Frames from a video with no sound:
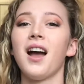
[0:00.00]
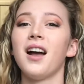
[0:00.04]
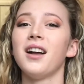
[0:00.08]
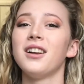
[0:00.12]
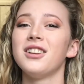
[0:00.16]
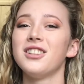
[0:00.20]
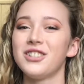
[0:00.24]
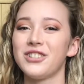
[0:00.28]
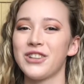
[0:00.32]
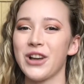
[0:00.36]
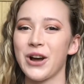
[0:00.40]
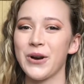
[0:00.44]

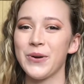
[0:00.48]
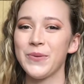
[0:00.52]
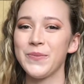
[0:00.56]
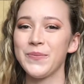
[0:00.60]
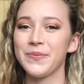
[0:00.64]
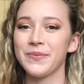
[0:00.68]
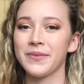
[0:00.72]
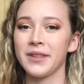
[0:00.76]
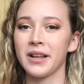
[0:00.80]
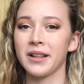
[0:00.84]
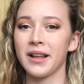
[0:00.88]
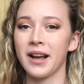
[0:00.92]
So
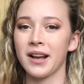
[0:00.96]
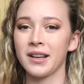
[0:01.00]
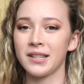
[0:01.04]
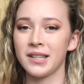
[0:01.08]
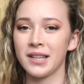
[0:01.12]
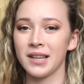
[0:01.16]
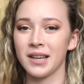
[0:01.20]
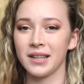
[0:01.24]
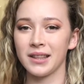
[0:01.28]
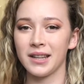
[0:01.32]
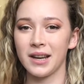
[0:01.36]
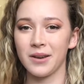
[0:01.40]
the last
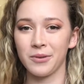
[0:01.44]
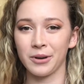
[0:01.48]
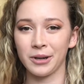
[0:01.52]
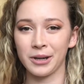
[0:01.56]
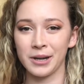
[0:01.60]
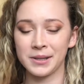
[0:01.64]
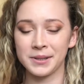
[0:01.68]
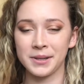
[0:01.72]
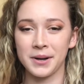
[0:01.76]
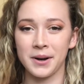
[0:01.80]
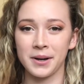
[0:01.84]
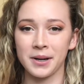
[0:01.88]
thing that we're
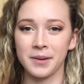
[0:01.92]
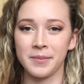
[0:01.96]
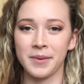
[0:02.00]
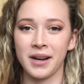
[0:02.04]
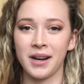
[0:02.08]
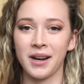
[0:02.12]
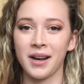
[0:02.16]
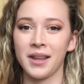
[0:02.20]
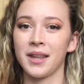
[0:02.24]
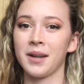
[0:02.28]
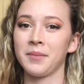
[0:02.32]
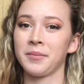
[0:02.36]
going to talk
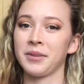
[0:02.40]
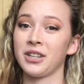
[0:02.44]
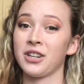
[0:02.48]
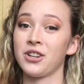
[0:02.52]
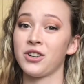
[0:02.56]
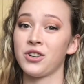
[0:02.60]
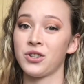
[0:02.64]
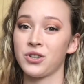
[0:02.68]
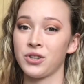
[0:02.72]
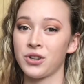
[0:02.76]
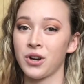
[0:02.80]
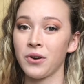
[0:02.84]
about and I'm going
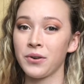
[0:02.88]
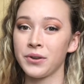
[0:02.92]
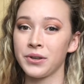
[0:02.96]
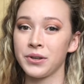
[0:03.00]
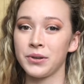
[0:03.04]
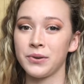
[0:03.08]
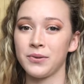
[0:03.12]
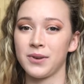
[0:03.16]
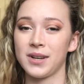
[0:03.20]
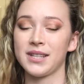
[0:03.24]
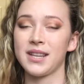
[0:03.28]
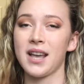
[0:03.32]
to show
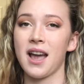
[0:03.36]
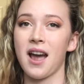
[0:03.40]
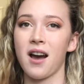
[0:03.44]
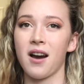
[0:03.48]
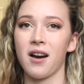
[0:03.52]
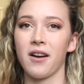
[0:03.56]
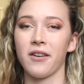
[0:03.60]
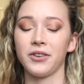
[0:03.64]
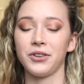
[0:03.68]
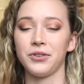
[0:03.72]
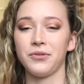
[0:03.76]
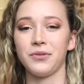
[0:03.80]
you is
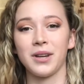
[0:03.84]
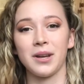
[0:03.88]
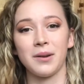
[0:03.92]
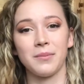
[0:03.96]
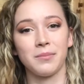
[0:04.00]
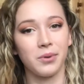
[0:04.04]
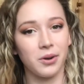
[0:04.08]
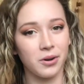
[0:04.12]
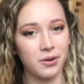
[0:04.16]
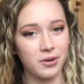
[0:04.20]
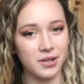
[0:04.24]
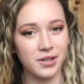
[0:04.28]
how you can
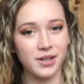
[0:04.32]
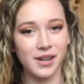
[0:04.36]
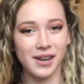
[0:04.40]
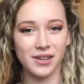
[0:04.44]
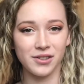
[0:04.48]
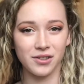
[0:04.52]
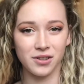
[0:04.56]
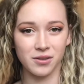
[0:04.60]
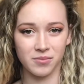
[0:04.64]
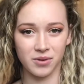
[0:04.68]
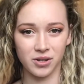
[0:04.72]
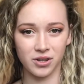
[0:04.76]

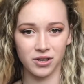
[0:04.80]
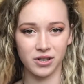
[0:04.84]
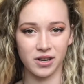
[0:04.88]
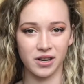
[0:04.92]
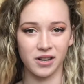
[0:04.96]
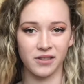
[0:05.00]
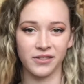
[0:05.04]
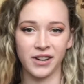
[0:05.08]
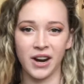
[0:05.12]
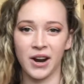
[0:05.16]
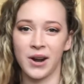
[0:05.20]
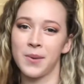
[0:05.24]
personalize your
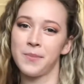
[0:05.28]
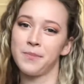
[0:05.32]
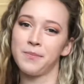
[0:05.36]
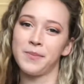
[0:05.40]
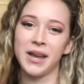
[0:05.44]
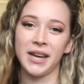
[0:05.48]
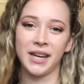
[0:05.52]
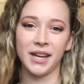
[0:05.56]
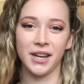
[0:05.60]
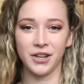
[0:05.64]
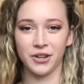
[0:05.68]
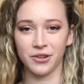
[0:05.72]
bookshelf, kind of
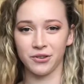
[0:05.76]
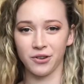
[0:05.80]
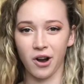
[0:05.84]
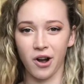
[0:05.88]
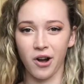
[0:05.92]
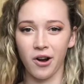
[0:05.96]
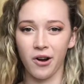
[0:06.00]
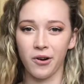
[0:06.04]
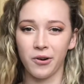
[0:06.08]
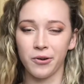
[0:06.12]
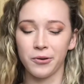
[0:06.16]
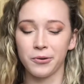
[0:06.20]
make it your
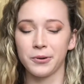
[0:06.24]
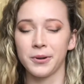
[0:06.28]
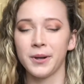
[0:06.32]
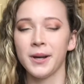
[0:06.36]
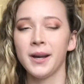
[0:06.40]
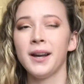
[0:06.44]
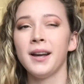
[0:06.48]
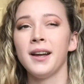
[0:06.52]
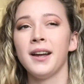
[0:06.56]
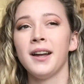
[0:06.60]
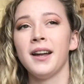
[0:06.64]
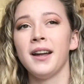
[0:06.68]
own.
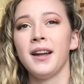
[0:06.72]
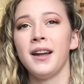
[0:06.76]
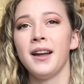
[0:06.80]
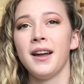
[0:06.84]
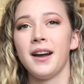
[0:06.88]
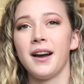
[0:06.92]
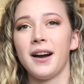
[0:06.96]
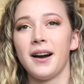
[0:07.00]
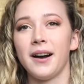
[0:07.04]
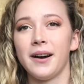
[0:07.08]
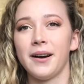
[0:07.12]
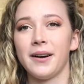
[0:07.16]

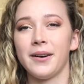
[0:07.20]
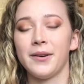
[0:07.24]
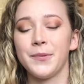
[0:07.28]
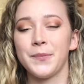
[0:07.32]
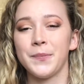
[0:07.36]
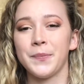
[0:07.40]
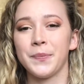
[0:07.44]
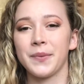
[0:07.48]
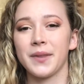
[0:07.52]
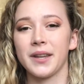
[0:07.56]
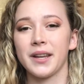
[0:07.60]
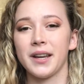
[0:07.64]

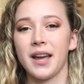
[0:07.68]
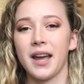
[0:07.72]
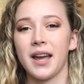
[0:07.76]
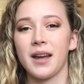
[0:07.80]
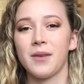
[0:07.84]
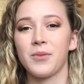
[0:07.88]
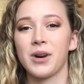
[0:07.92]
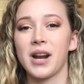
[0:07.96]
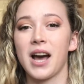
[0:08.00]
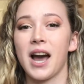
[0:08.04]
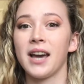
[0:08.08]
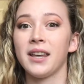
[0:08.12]

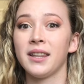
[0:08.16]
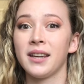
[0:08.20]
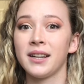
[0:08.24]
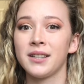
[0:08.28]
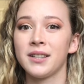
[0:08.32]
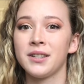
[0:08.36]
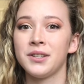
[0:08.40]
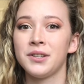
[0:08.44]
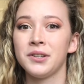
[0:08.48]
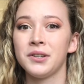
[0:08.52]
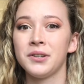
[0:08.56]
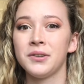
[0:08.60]
And what I like
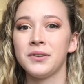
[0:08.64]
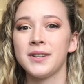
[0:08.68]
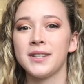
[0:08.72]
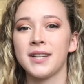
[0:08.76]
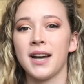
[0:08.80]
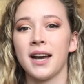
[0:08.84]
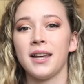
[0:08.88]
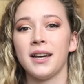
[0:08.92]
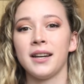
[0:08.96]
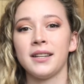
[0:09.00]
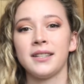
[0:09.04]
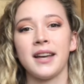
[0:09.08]
to do is
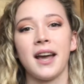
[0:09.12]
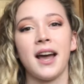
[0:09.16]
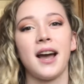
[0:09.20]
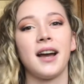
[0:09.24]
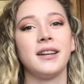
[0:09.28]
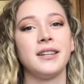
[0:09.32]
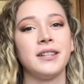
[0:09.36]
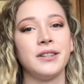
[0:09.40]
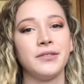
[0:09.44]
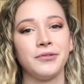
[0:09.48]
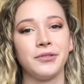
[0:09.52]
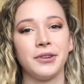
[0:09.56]
I like to
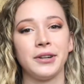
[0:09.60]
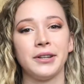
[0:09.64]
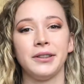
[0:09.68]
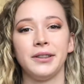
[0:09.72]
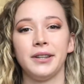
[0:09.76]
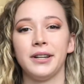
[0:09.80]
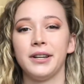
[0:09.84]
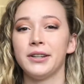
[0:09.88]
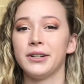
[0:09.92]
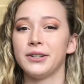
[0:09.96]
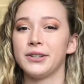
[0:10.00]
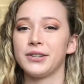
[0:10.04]
add different
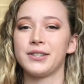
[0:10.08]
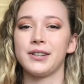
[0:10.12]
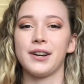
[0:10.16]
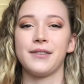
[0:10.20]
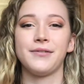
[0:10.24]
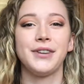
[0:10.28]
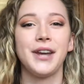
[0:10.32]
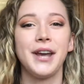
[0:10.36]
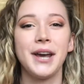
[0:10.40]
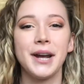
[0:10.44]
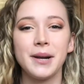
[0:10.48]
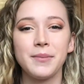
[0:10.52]
little
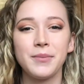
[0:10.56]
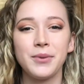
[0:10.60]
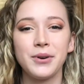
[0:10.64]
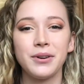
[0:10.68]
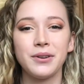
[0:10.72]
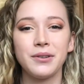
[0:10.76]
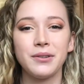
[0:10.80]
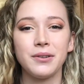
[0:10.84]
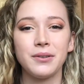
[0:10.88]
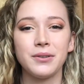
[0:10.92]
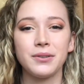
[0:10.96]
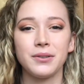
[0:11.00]
stuffed
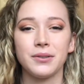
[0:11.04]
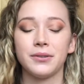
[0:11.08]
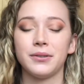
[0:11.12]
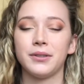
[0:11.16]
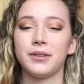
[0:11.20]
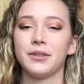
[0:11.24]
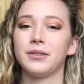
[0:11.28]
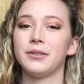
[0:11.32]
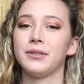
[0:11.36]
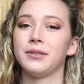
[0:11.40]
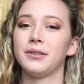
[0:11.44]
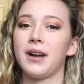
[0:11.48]
animals
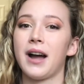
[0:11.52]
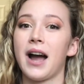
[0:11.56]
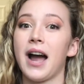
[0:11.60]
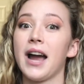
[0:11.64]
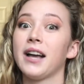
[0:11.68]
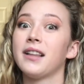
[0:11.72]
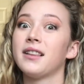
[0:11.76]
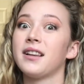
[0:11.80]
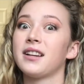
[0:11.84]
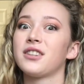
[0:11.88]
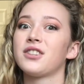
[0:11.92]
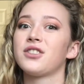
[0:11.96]
or I
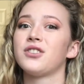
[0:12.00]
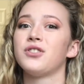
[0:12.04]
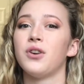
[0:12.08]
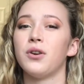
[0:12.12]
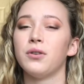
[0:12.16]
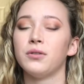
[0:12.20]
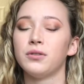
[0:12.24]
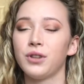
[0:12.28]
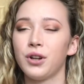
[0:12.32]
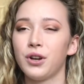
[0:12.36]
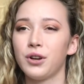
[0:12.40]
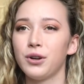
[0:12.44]
collect
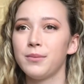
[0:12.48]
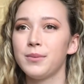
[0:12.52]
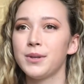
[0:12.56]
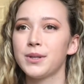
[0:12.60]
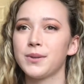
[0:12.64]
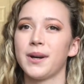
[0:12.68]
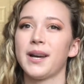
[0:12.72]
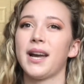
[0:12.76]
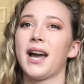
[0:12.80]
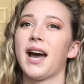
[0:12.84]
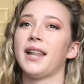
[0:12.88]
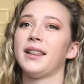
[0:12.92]
snow globes,
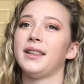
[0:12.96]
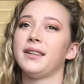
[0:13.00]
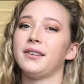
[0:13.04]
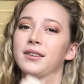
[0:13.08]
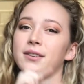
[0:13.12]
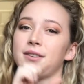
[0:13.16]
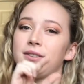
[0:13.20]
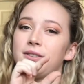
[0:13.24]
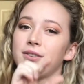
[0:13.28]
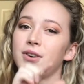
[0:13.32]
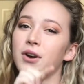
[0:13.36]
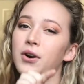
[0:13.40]
so I add little
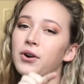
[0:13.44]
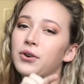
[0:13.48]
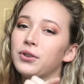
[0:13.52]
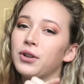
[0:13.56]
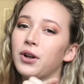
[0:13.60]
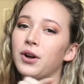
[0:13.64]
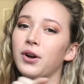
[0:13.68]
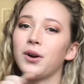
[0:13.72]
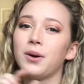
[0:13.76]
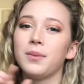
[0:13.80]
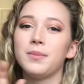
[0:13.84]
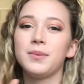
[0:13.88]
snow
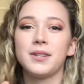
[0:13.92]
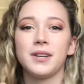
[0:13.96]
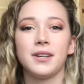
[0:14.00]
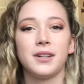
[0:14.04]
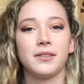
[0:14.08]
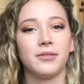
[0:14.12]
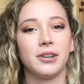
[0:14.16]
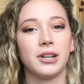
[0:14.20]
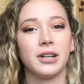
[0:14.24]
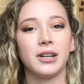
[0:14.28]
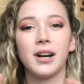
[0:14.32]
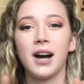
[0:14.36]
globes to
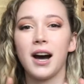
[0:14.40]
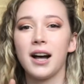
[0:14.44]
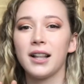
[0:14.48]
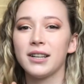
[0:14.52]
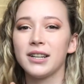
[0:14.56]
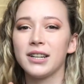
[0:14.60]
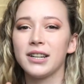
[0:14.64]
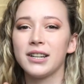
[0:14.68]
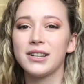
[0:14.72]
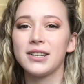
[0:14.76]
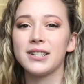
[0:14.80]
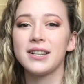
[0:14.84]
different
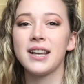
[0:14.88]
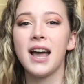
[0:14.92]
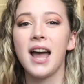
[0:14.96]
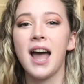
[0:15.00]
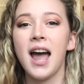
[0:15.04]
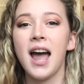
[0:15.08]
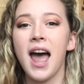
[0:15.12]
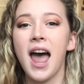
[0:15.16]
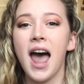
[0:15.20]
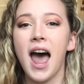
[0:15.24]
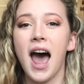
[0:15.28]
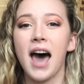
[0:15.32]
colors.
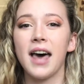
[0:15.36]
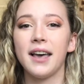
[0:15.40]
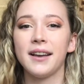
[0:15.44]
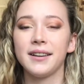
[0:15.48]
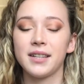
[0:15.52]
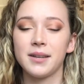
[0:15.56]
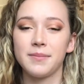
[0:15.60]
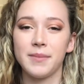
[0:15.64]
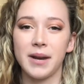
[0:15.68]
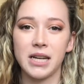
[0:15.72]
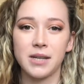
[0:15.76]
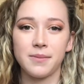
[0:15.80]
I like
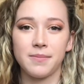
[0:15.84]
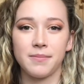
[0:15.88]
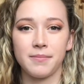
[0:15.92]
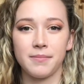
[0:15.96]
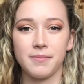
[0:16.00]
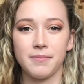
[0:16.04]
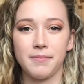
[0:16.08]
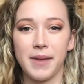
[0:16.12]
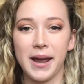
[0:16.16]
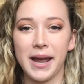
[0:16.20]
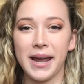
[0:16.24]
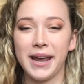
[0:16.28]
to
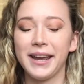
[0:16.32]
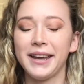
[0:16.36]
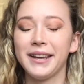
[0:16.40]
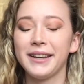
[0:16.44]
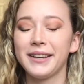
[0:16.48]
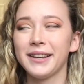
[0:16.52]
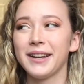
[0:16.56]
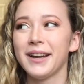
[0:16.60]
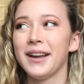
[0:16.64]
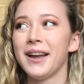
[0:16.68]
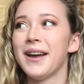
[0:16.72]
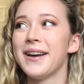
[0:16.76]

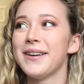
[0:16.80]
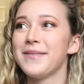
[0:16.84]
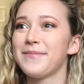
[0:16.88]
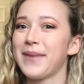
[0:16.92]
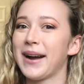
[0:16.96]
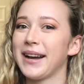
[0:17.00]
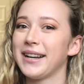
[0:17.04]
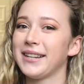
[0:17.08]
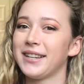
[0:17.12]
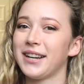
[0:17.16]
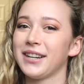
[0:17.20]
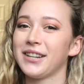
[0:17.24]
make
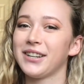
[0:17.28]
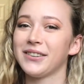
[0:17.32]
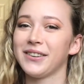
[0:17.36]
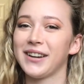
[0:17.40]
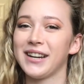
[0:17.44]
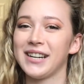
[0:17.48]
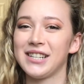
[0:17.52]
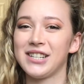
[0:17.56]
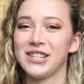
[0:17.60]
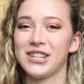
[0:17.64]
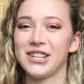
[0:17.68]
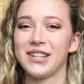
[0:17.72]
my
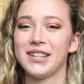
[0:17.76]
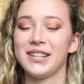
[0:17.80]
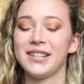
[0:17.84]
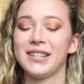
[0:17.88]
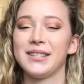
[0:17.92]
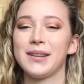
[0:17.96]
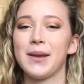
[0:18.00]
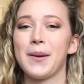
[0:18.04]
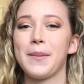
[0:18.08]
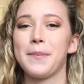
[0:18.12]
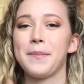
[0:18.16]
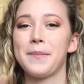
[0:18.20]

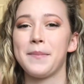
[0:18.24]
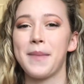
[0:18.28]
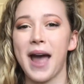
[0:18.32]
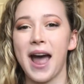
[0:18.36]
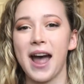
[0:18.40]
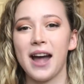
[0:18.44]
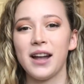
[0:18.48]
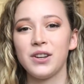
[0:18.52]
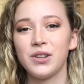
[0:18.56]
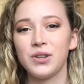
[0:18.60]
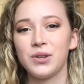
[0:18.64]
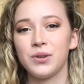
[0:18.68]
decorations
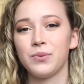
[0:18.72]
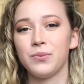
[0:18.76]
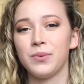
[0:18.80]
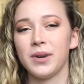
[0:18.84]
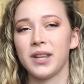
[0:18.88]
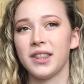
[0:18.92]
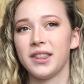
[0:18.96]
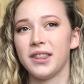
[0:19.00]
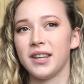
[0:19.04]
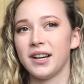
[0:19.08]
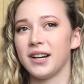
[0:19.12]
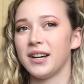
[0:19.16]
match
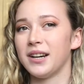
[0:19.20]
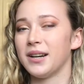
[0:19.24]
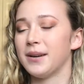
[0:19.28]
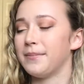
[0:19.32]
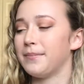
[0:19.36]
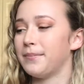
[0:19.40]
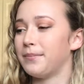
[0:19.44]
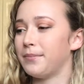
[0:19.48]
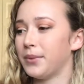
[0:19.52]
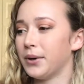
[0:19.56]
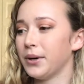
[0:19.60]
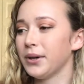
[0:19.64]
with the
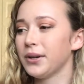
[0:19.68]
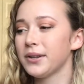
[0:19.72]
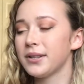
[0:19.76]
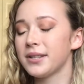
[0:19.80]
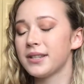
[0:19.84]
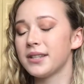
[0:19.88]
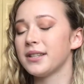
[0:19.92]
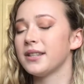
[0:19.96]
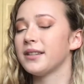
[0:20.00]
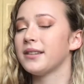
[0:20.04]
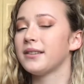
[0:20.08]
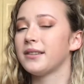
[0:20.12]

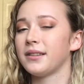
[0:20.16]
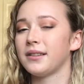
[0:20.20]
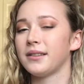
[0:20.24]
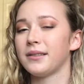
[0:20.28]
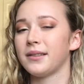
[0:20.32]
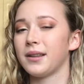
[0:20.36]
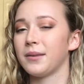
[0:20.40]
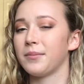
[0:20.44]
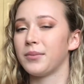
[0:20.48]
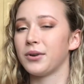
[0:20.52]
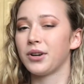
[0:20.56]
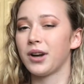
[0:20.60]
books,
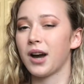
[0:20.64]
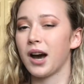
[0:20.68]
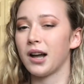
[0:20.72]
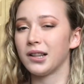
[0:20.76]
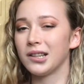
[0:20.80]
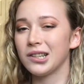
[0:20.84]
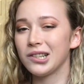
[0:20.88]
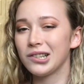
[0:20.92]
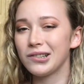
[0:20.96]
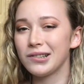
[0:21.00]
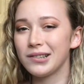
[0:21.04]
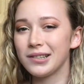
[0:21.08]
the book
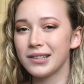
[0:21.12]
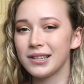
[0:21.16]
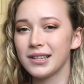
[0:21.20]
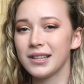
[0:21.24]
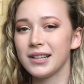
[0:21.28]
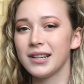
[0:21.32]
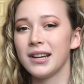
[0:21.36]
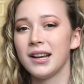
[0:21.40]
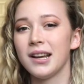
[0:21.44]
colors.